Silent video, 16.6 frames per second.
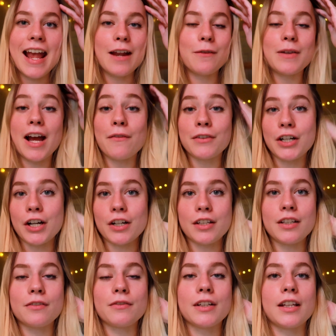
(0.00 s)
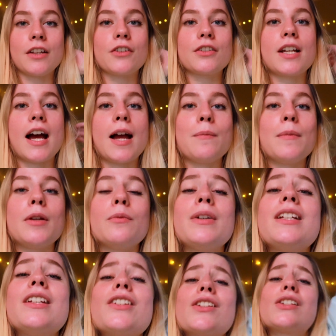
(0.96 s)
and we haven't gone in a really long time and
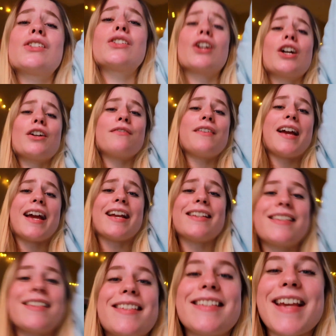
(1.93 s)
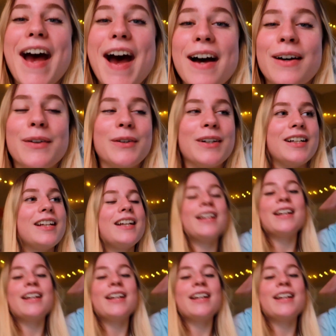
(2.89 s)
we deserve it. So